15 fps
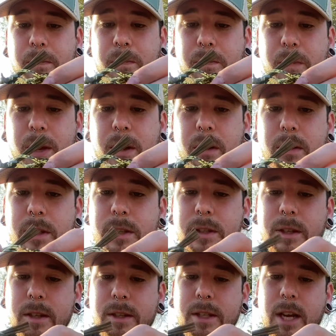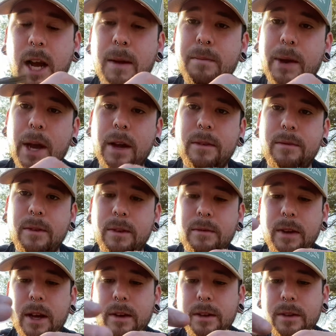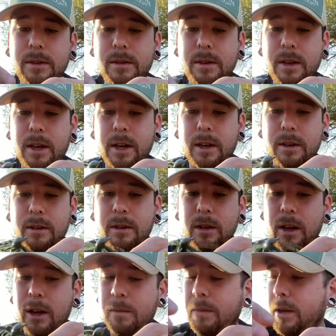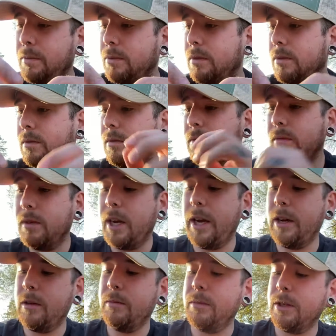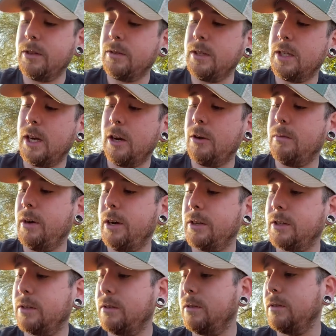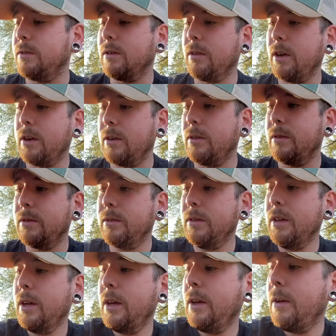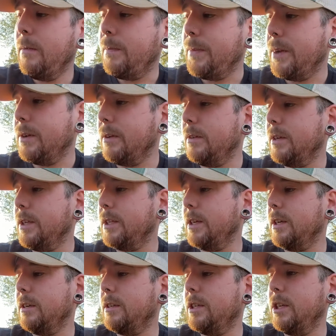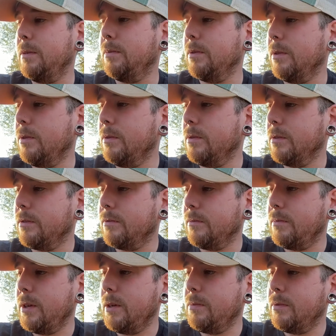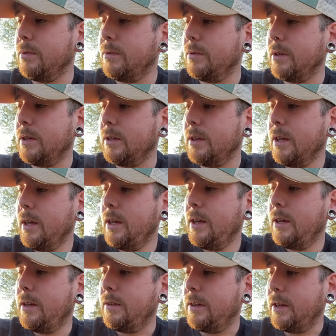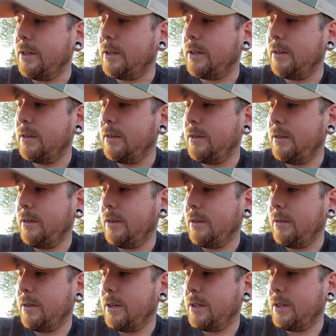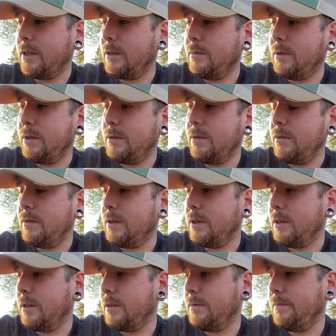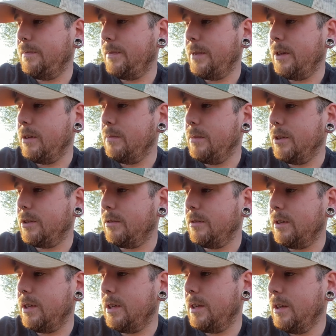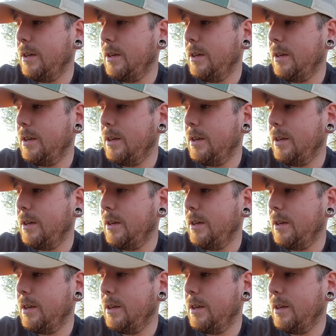you know, it's not bad for the value. And I know a lot of people hate on mystery tackle box too, because they're like, oh, you know, they take cheaper lures from people and they, you know, they send them to you in a mystery